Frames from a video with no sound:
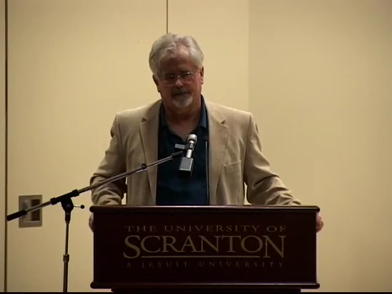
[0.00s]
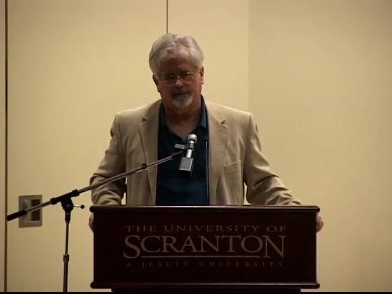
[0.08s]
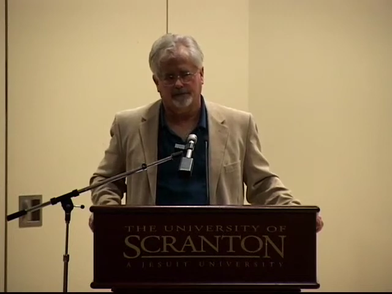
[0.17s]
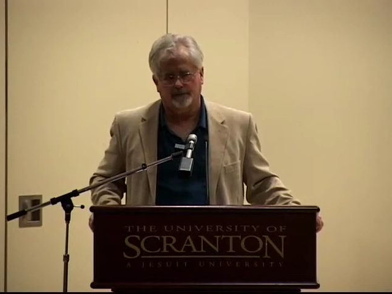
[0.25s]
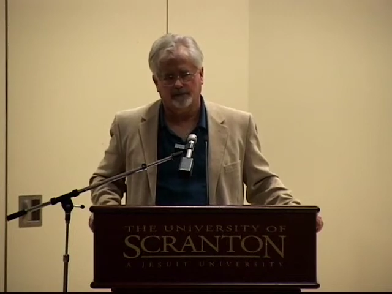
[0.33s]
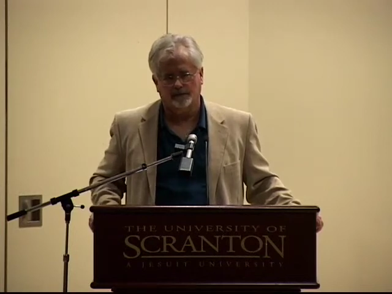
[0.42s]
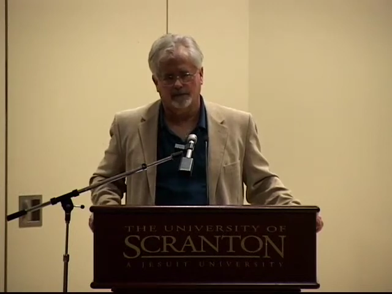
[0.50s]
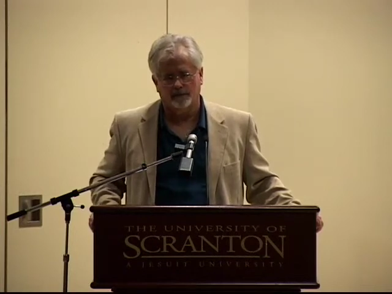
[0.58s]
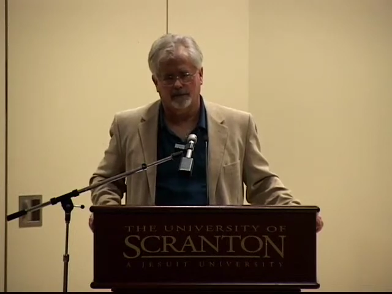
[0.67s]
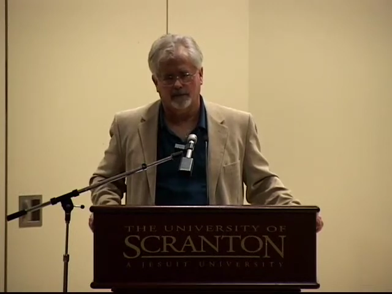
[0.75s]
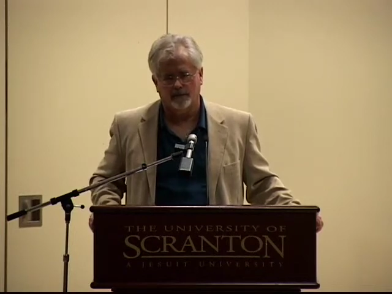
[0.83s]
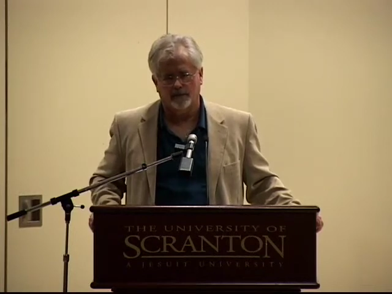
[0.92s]

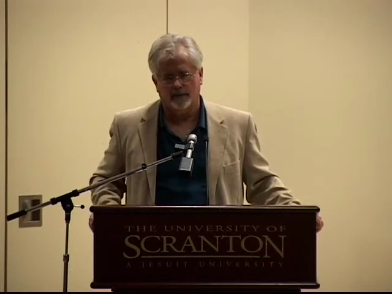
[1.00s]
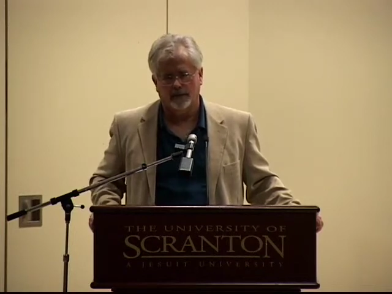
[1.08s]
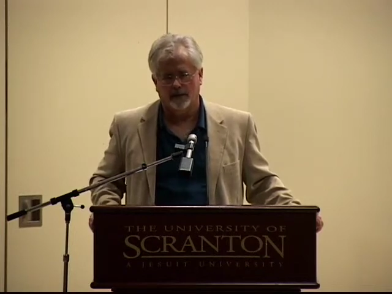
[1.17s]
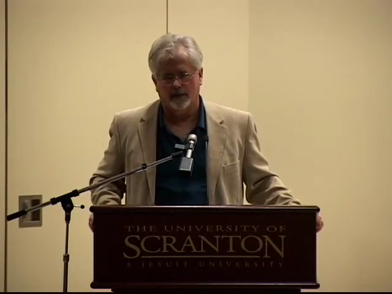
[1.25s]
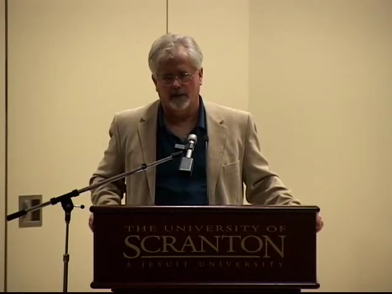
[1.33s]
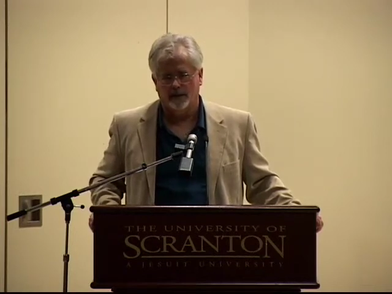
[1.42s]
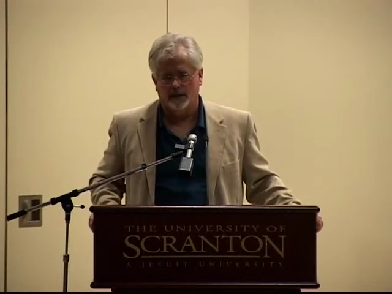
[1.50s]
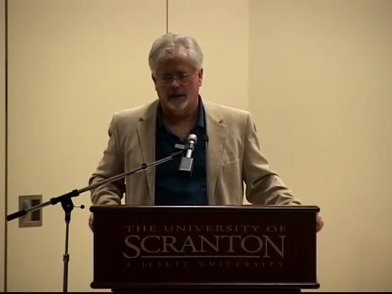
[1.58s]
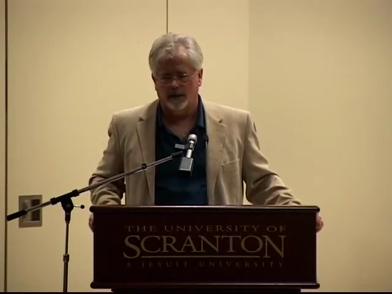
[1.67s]
Nobody speaks.